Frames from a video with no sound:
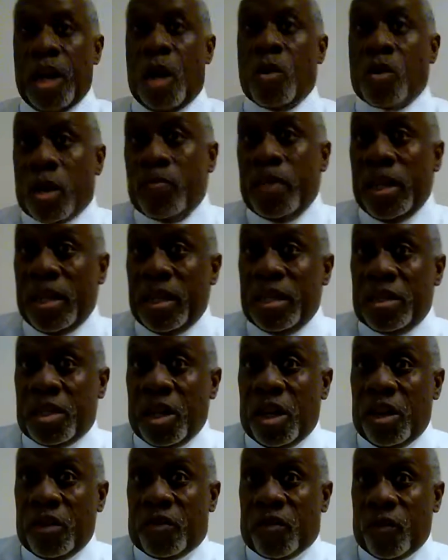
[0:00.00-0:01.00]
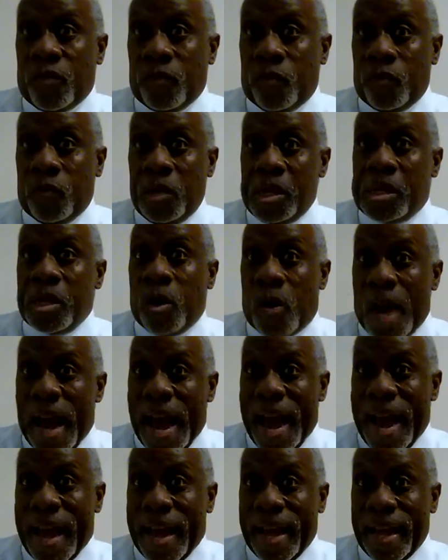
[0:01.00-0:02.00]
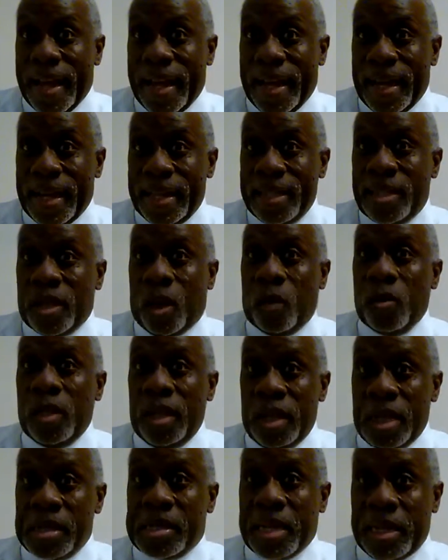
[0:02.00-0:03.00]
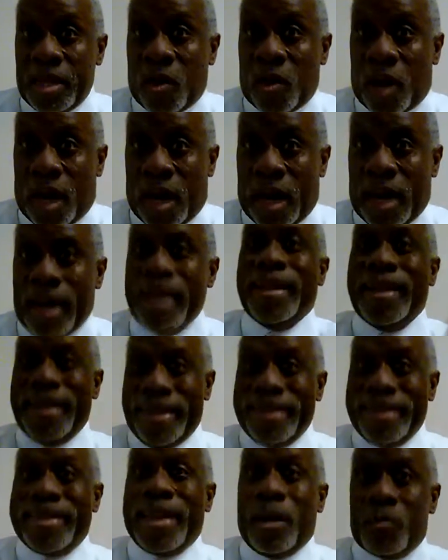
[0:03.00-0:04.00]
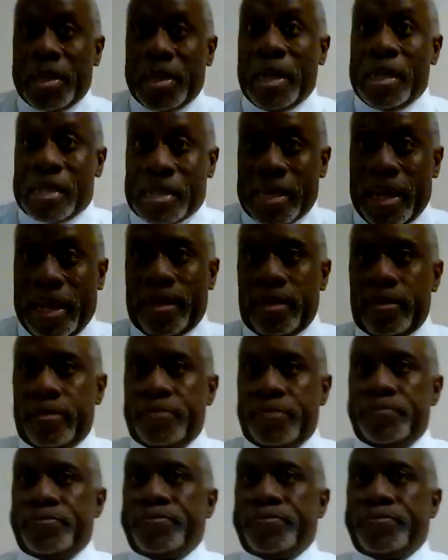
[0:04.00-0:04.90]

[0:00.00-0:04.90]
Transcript: Don't commit adultery with your eye. Don't lust in your heart. That's what they're saying.